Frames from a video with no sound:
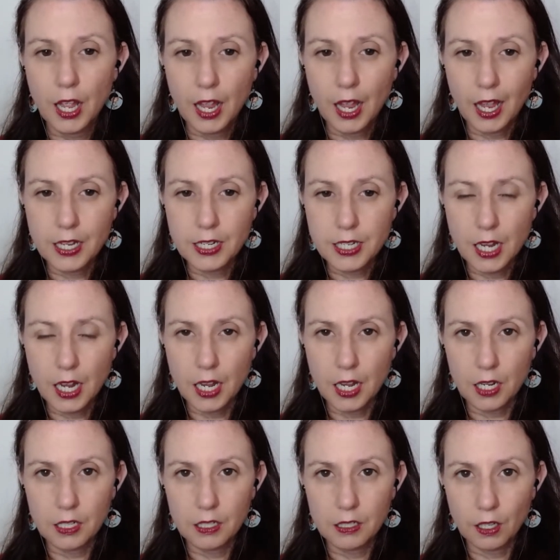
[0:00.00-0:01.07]
and
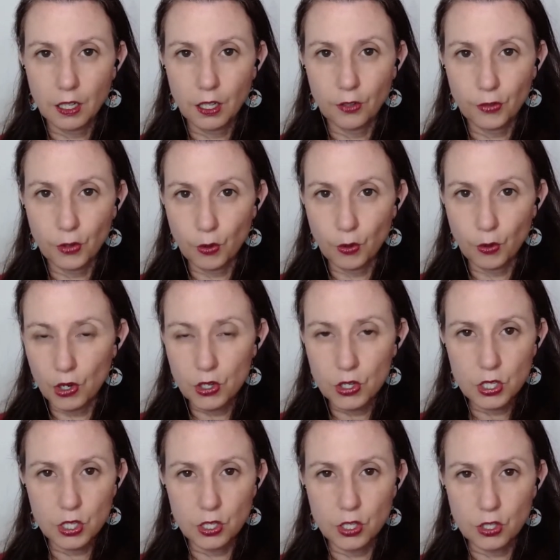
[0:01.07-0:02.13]
take a few years
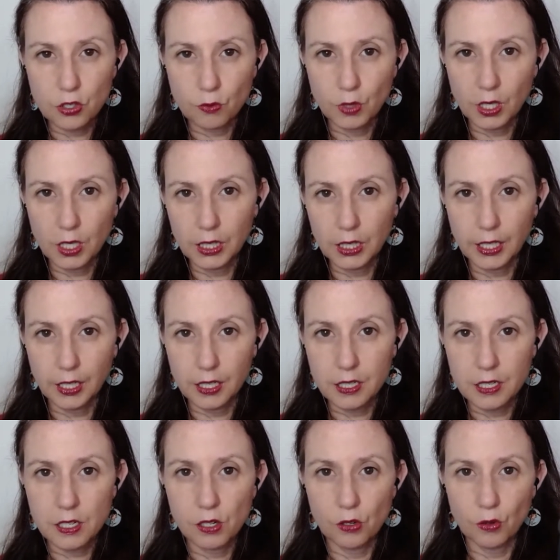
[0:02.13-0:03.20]
to just really lean
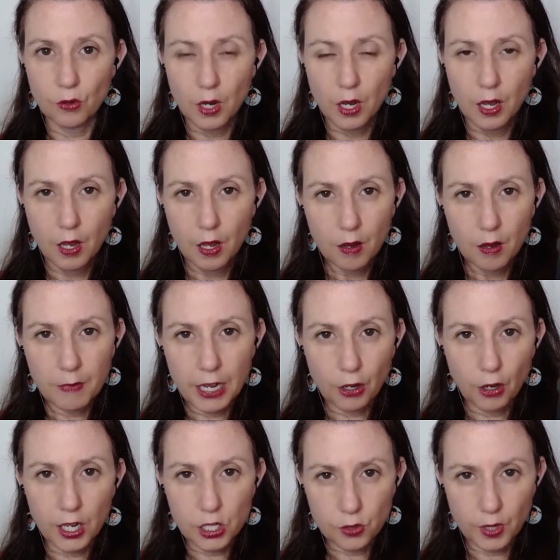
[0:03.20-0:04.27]
into my
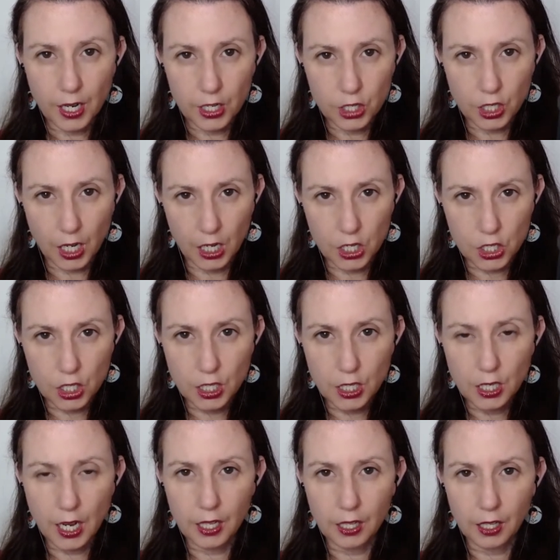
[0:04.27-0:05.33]
graduate education
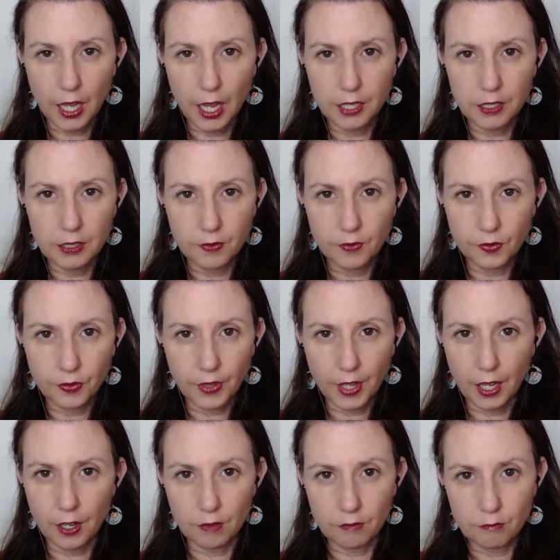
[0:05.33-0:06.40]
and let
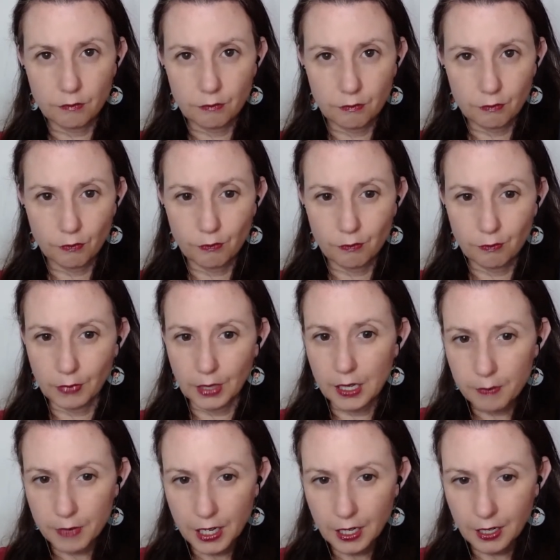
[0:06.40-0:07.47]
it lead
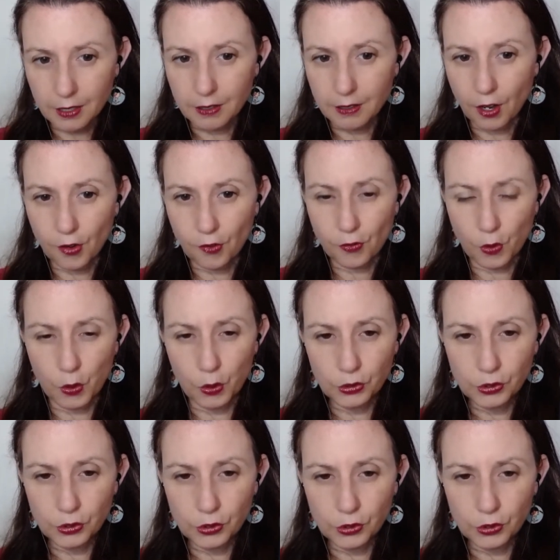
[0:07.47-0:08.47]
me and unfold